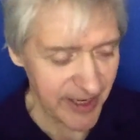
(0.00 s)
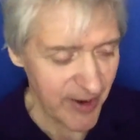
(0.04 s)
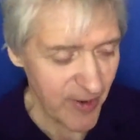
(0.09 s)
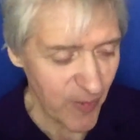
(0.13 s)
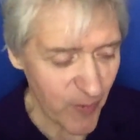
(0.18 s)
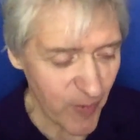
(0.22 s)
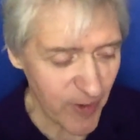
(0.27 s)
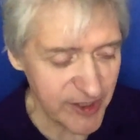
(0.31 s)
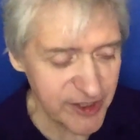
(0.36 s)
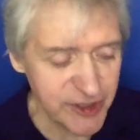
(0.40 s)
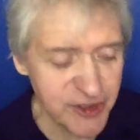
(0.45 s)

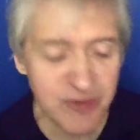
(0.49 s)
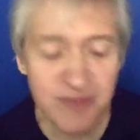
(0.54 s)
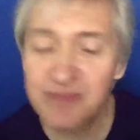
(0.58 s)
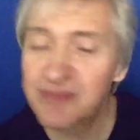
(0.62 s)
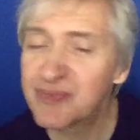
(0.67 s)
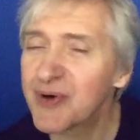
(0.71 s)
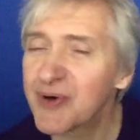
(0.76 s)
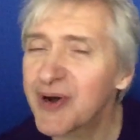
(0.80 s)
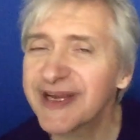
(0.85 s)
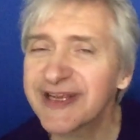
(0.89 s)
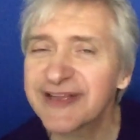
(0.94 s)
Once you
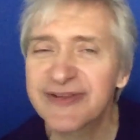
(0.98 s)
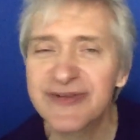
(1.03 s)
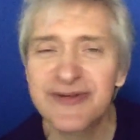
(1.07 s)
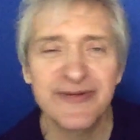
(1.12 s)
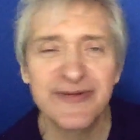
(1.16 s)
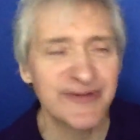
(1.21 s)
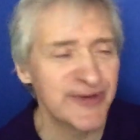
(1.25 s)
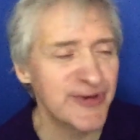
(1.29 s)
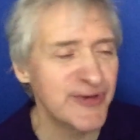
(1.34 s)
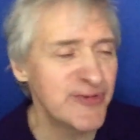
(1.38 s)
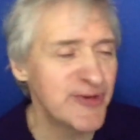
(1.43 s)
break through,
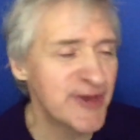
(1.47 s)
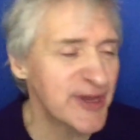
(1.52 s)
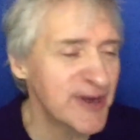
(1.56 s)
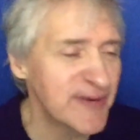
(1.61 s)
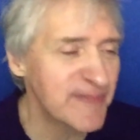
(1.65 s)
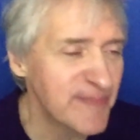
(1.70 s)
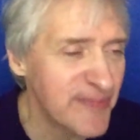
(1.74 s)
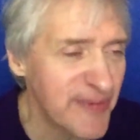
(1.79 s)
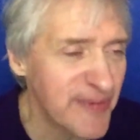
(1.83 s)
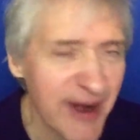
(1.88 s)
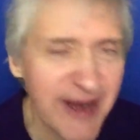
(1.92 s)
you get a
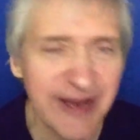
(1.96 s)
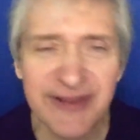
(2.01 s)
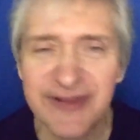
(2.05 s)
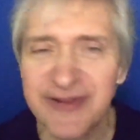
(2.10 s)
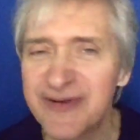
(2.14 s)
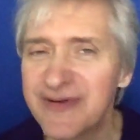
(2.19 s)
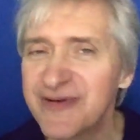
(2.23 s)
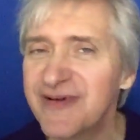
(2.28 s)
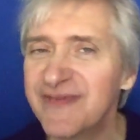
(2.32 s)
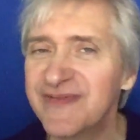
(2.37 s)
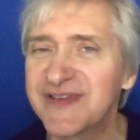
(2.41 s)

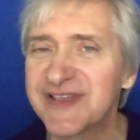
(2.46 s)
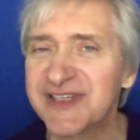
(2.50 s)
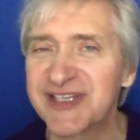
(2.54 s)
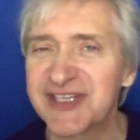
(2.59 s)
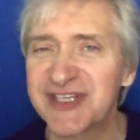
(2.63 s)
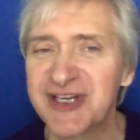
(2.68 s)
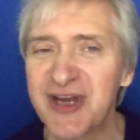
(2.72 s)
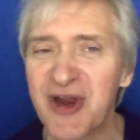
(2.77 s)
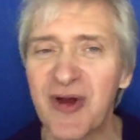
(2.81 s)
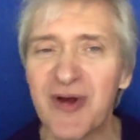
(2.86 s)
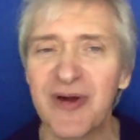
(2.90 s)
breakthrough of
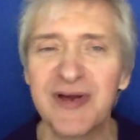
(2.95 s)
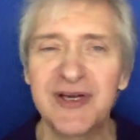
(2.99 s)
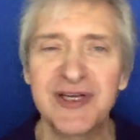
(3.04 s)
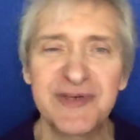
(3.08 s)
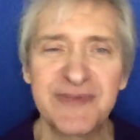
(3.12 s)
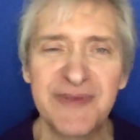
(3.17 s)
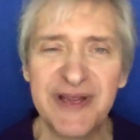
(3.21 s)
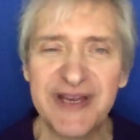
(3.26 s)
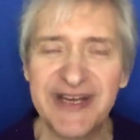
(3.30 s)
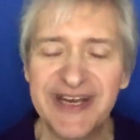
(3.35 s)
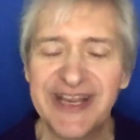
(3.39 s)

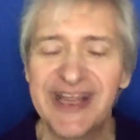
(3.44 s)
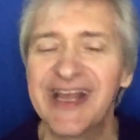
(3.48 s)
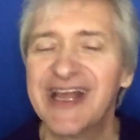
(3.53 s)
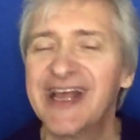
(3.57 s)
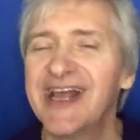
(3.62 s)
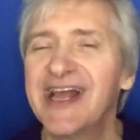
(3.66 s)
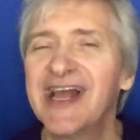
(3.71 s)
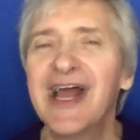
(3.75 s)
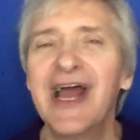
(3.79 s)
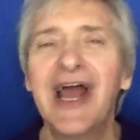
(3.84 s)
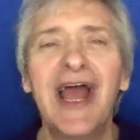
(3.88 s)
discouragement,
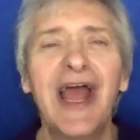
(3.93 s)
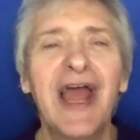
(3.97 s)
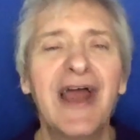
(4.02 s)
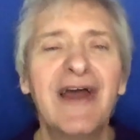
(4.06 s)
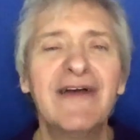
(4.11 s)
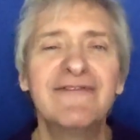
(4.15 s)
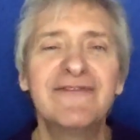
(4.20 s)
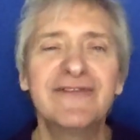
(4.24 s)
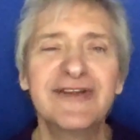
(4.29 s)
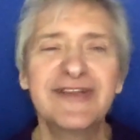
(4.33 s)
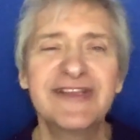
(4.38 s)

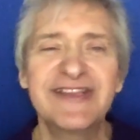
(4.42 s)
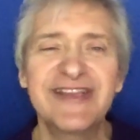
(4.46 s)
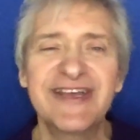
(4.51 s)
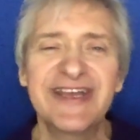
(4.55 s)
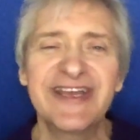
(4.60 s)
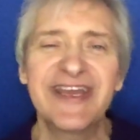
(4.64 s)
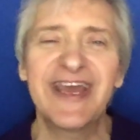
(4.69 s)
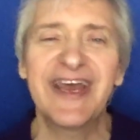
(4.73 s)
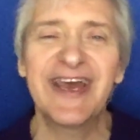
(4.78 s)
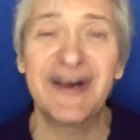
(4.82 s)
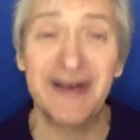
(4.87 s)

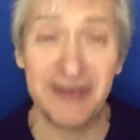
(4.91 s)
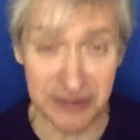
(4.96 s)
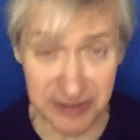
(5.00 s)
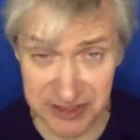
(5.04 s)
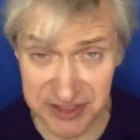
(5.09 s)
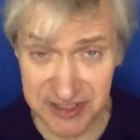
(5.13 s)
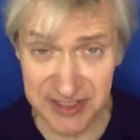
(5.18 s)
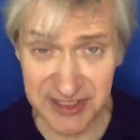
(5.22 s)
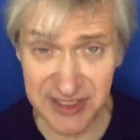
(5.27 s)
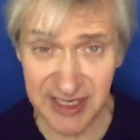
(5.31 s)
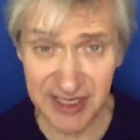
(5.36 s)
everything
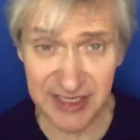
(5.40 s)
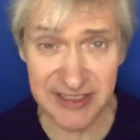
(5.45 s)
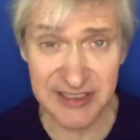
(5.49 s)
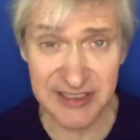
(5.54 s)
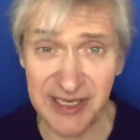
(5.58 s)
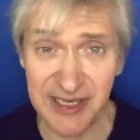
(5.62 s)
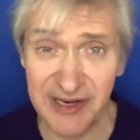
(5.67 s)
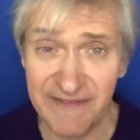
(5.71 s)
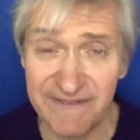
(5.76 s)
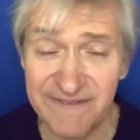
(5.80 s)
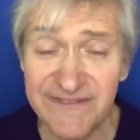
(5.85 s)
else is
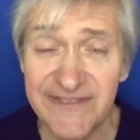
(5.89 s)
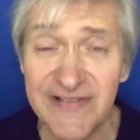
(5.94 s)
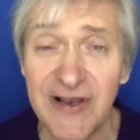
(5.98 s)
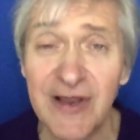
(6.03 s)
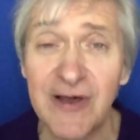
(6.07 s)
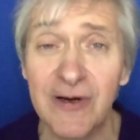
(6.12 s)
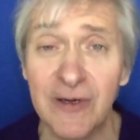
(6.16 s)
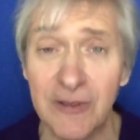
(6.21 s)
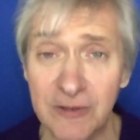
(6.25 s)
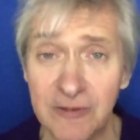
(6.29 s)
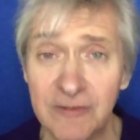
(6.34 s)

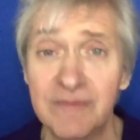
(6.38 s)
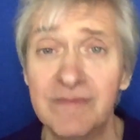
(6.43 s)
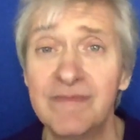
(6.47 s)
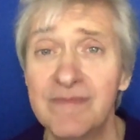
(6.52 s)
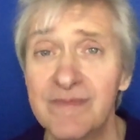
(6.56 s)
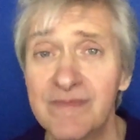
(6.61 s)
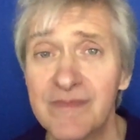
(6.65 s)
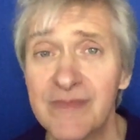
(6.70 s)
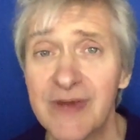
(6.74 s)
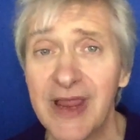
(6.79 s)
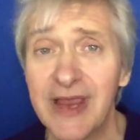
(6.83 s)
flow
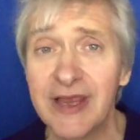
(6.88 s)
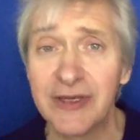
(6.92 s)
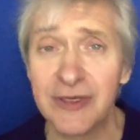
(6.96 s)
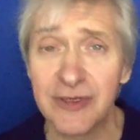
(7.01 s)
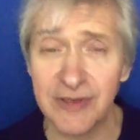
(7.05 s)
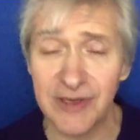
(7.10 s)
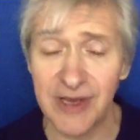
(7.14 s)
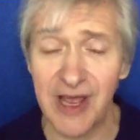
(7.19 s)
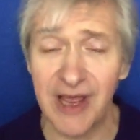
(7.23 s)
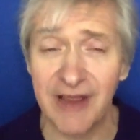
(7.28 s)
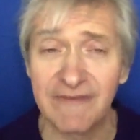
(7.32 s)
in your
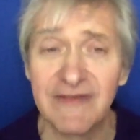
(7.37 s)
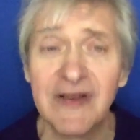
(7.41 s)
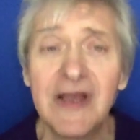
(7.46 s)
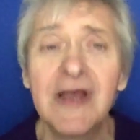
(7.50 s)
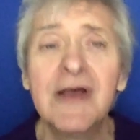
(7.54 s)
life.